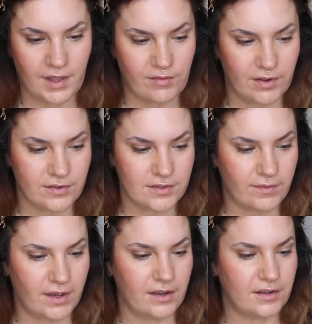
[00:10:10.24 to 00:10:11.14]
Have I got
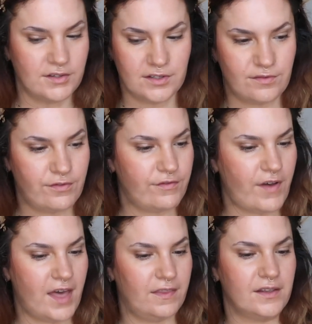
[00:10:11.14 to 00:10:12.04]
something I can just
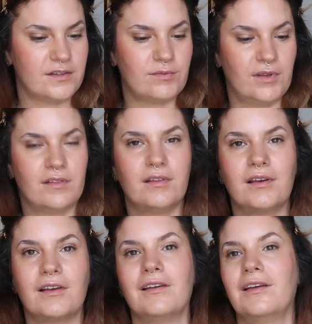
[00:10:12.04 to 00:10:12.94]
fan this with?
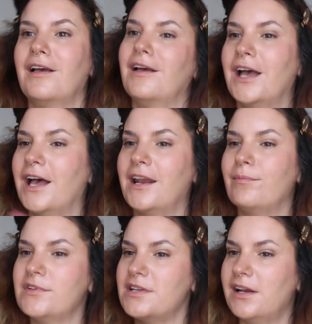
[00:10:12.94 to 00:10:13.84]
Look, an
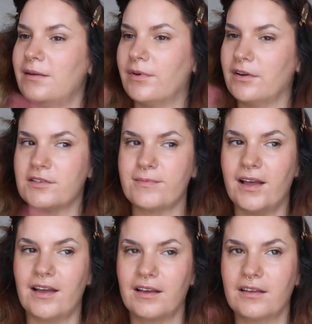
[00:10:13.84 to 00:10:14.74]
empty lip gloss
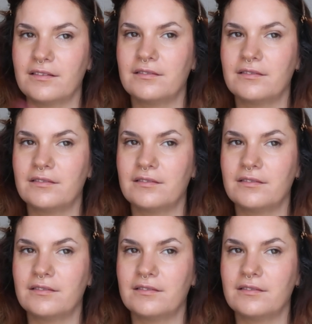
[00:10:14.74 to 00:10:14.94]
pack.